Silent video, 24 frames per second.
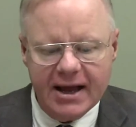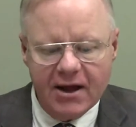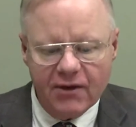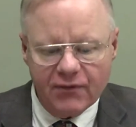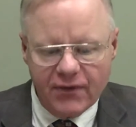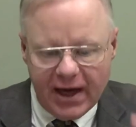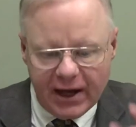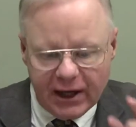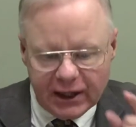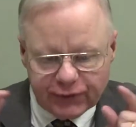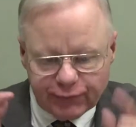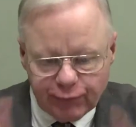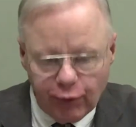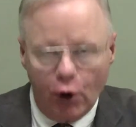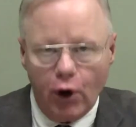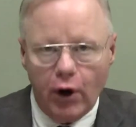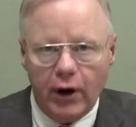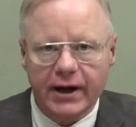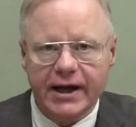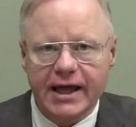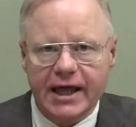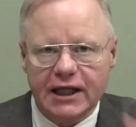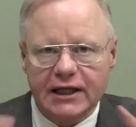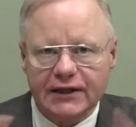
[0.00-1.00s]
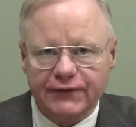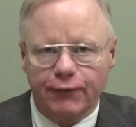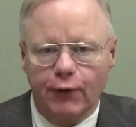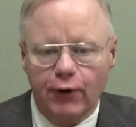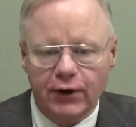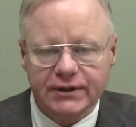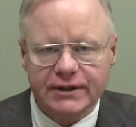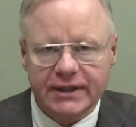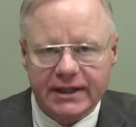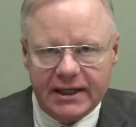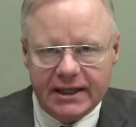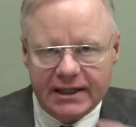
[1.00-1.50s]
That is wrong, it is
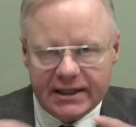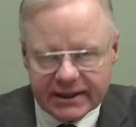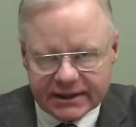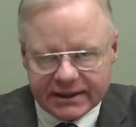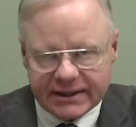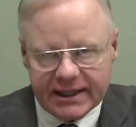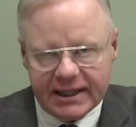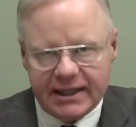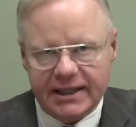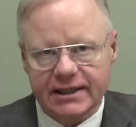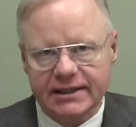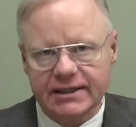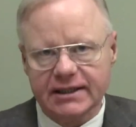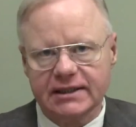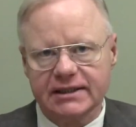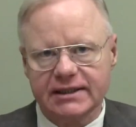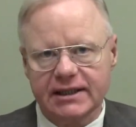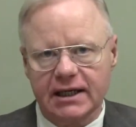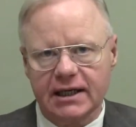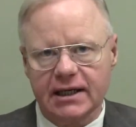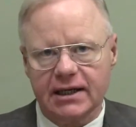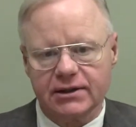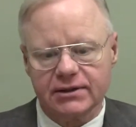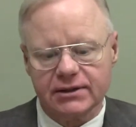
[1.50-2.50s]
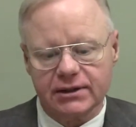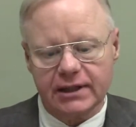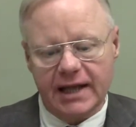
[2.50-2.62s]
false, it is insidious.